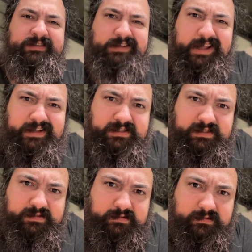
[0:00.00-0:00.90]
the
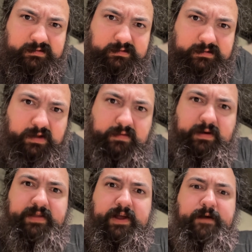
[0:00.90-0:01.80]
lens? Oh,
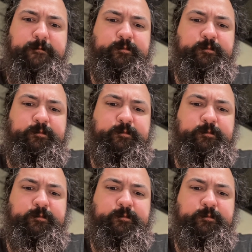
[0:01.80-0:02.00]
right there.